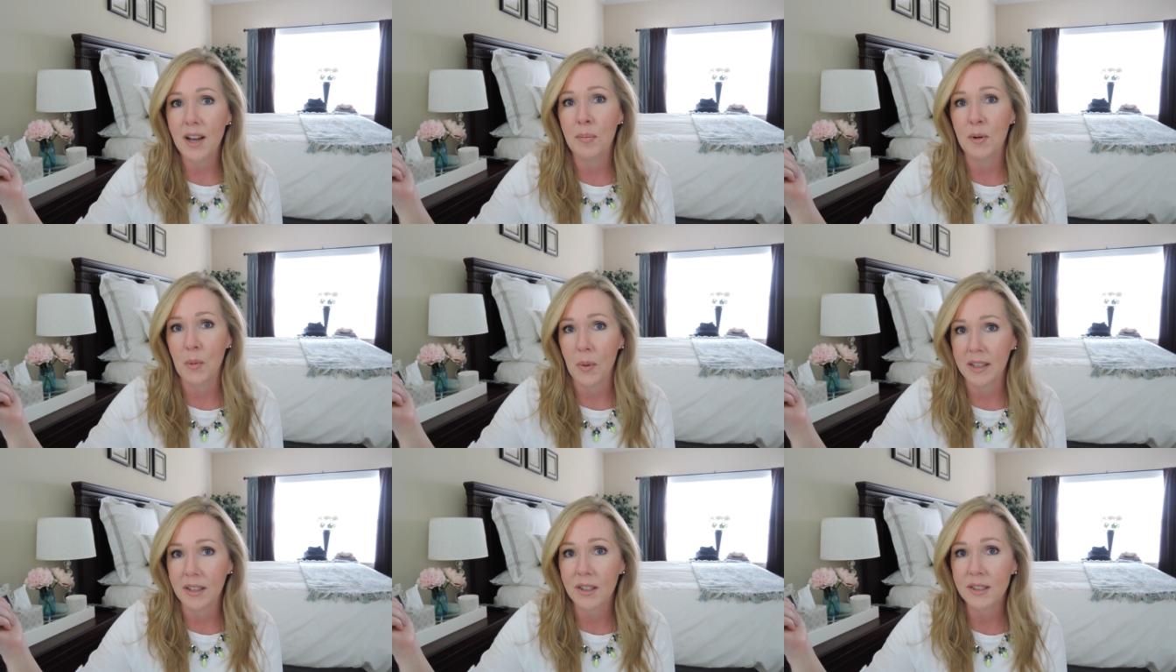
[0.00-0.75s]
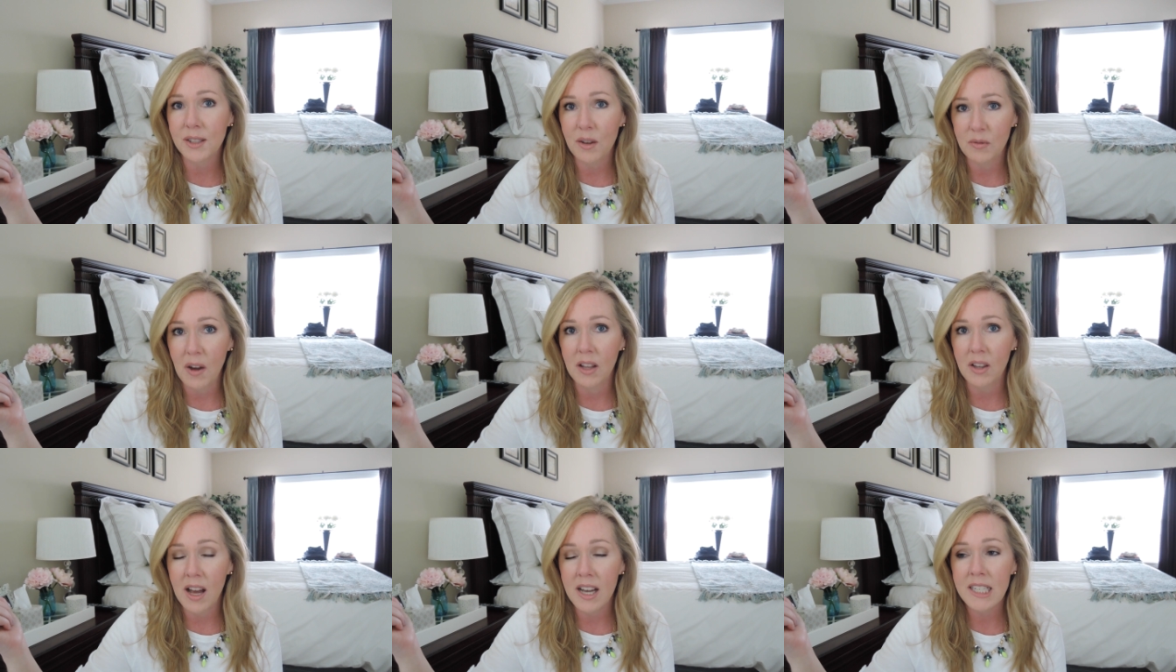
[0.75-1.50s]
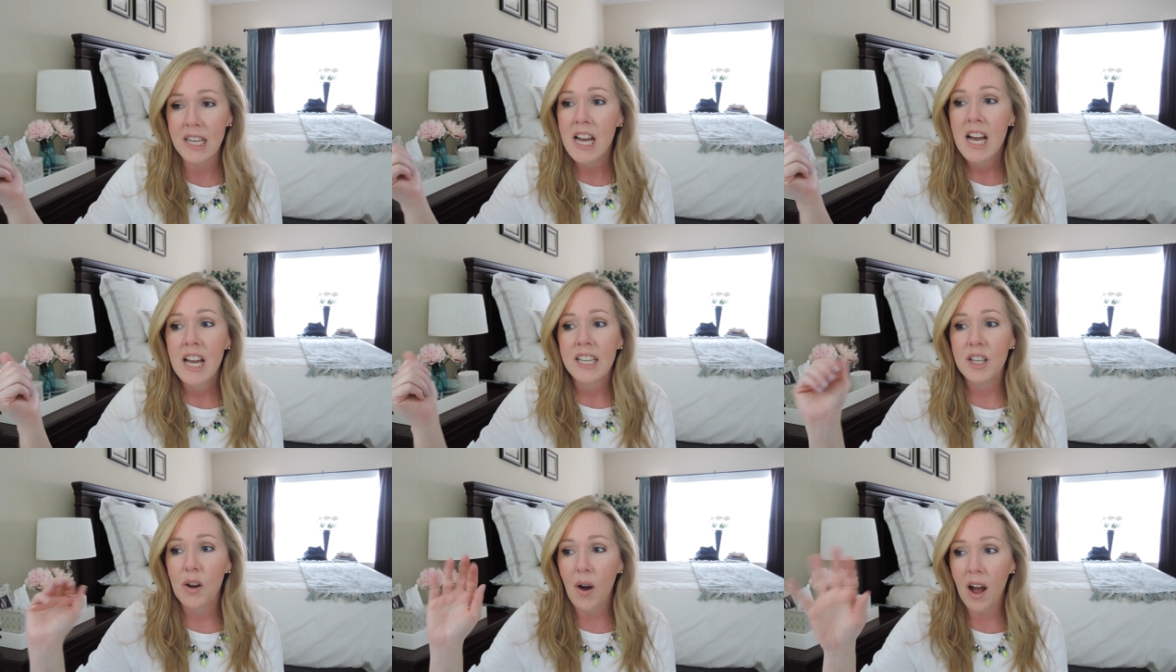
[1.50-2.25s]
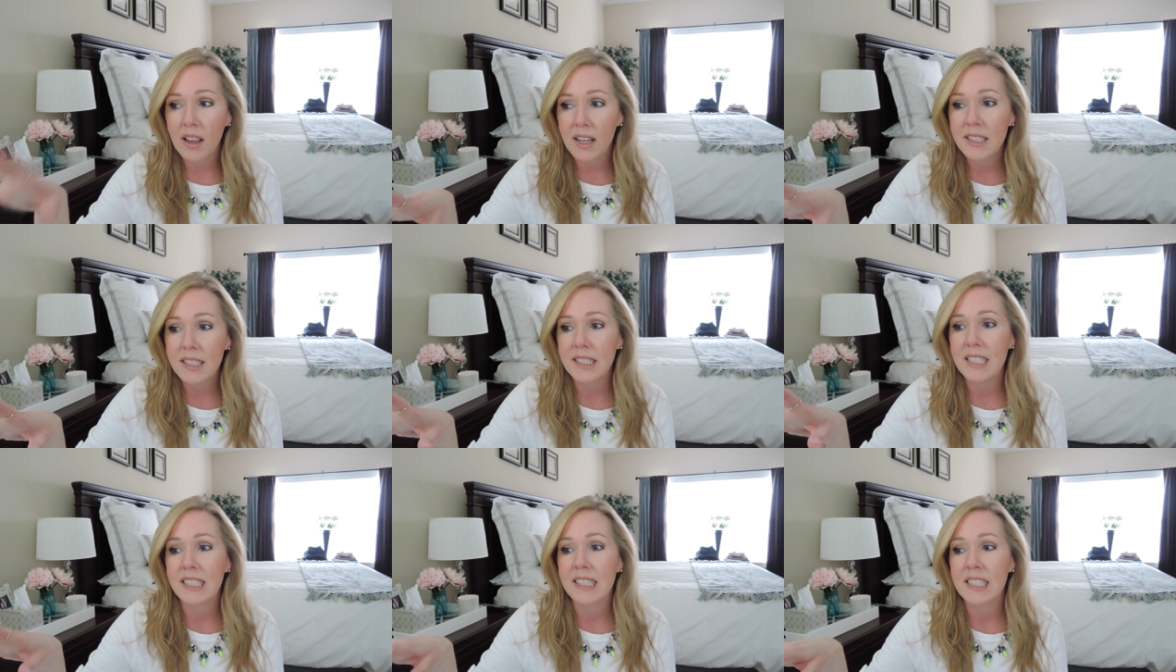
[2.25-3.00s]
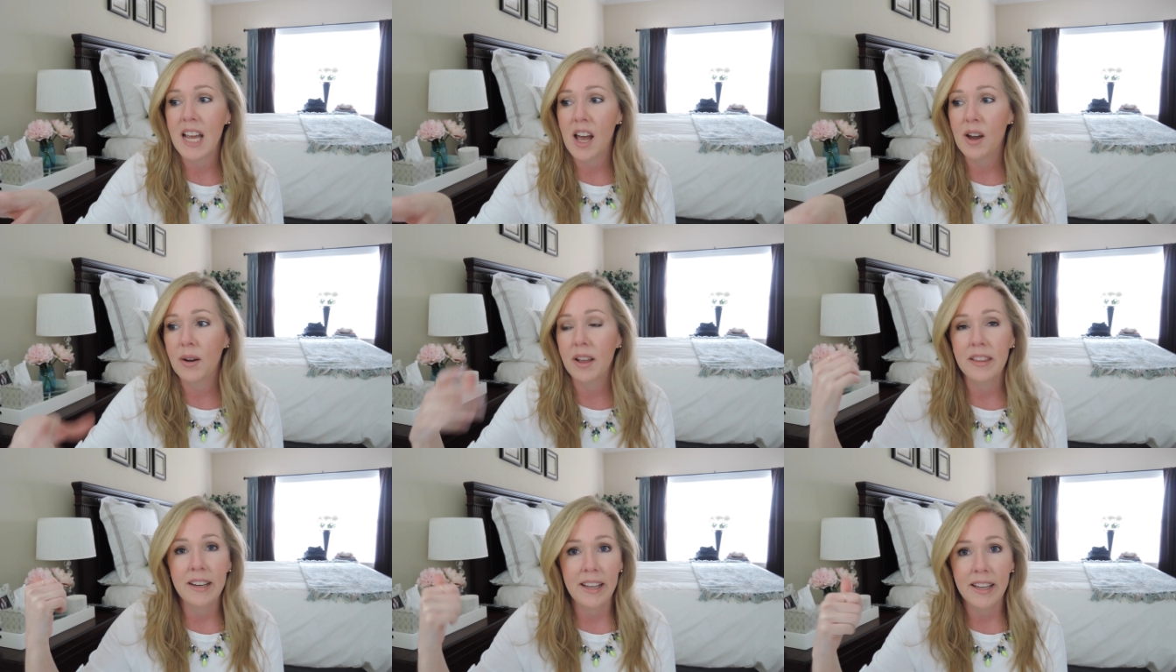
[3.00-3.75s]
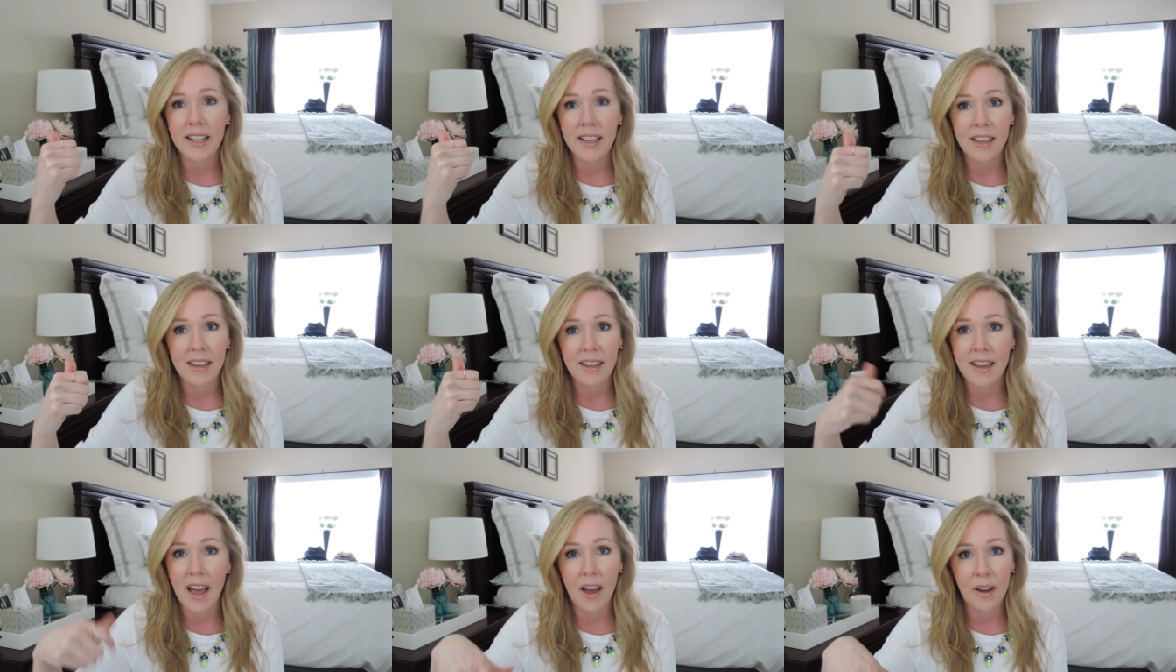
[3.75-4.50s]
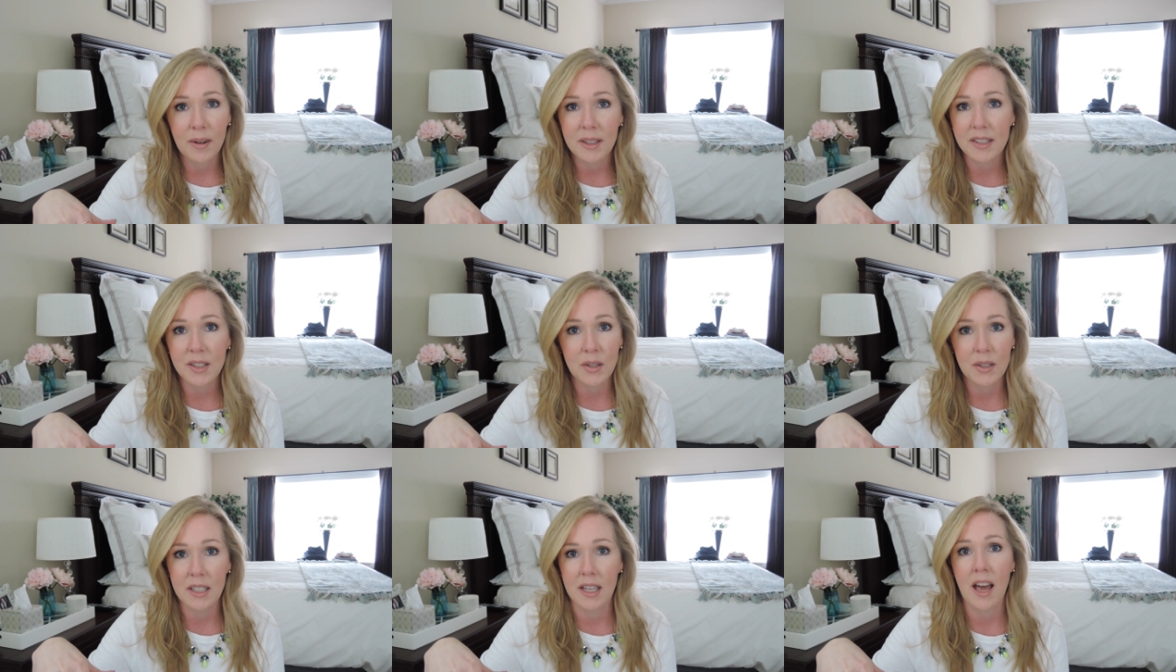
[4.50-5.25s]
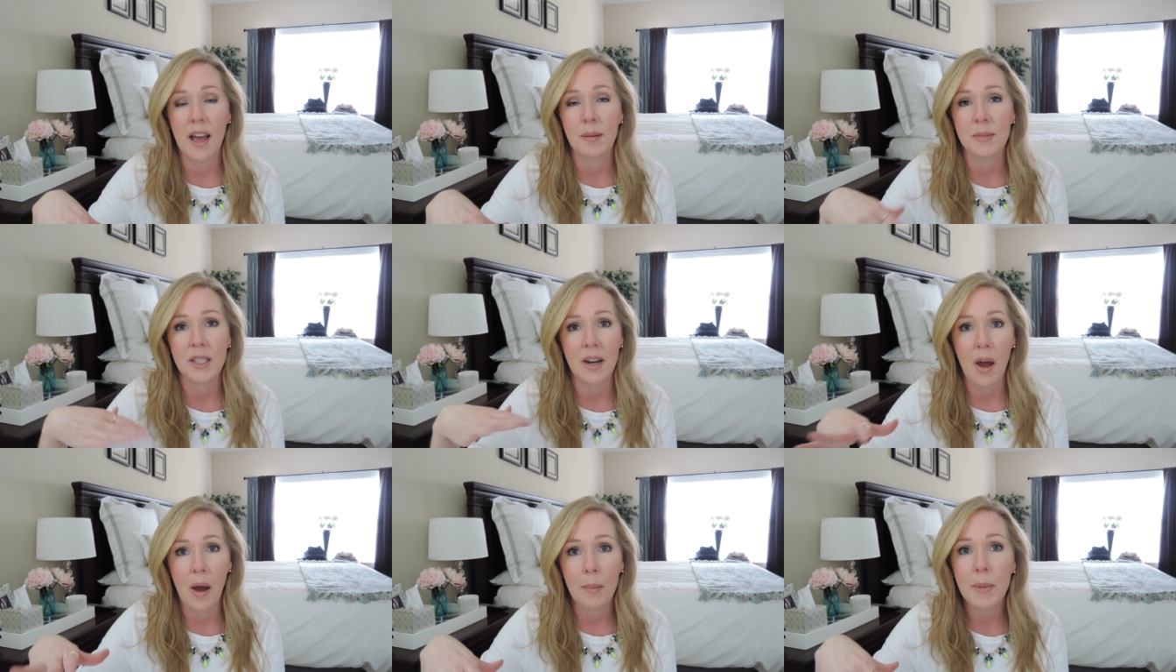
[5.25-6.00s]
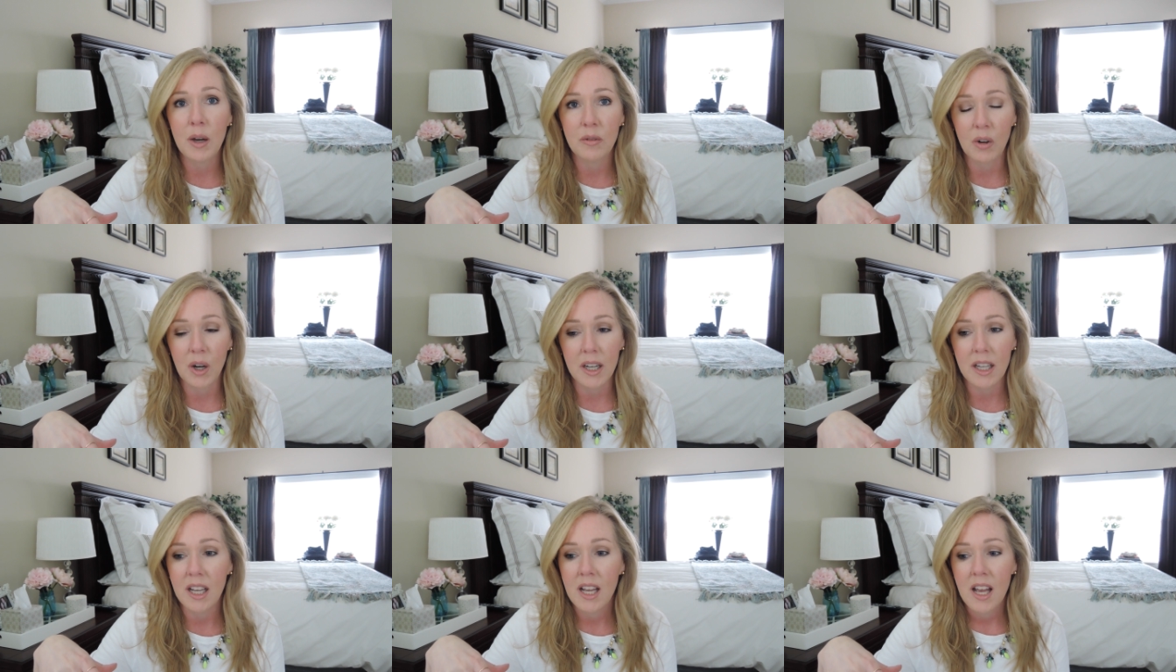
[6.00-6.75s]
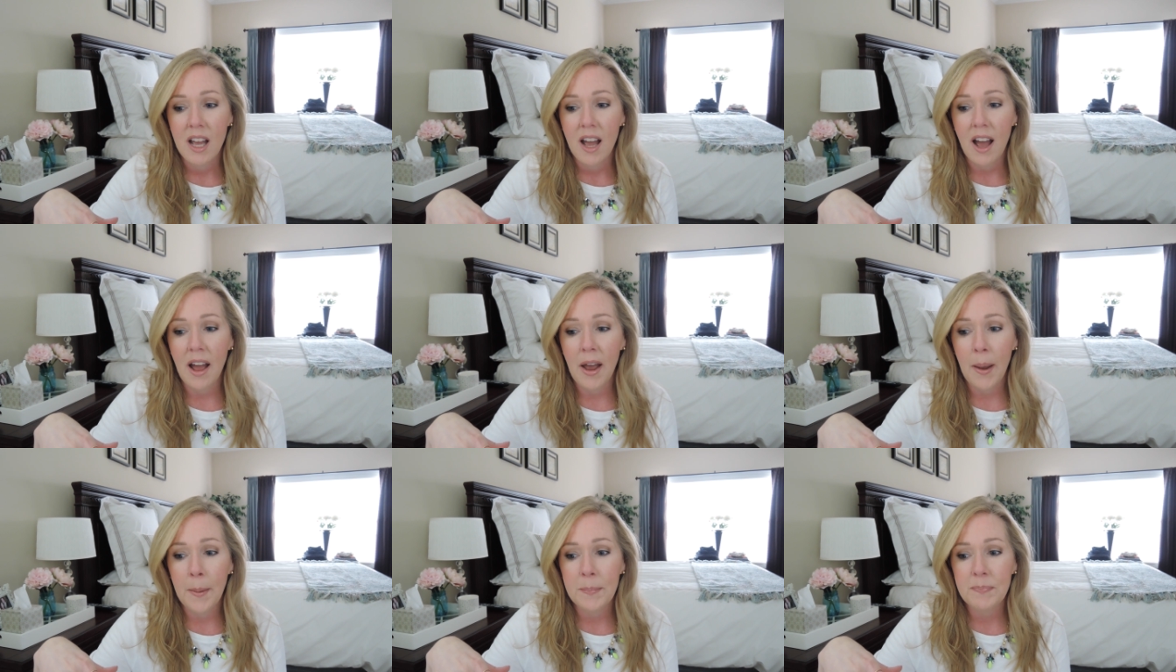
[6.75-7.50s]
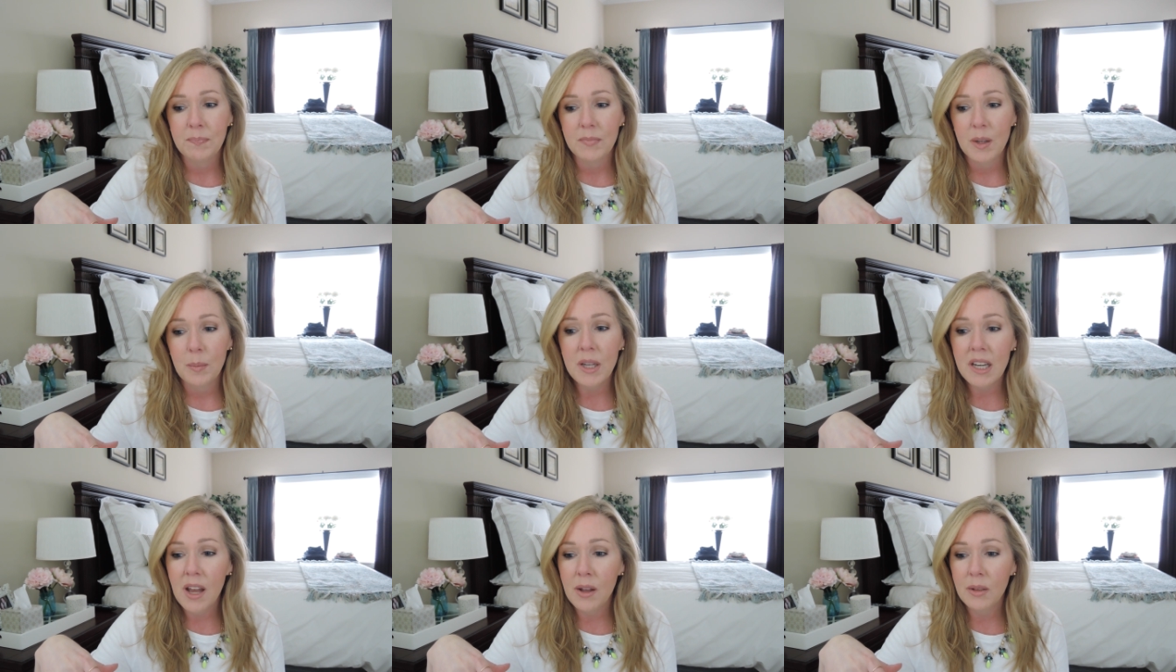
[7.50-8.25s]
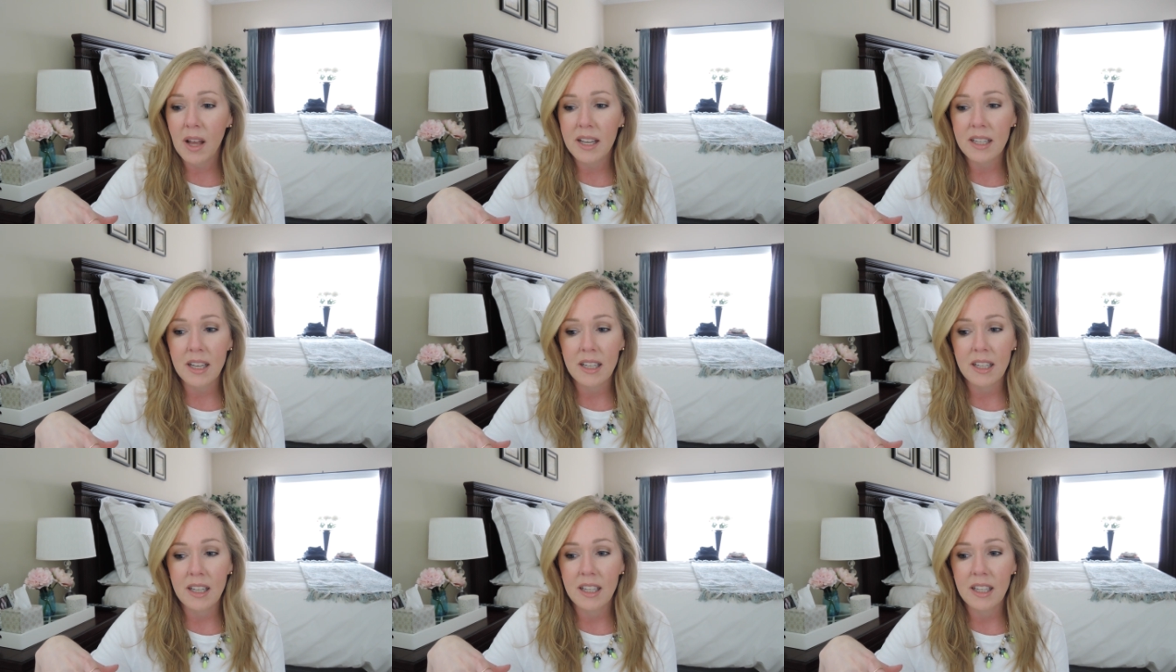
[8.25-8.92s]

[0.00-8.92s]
couple winters have felt like. You know, I like to see it snow and then it can go as soon as it comes. You know, I'm over it. Um, but you know, like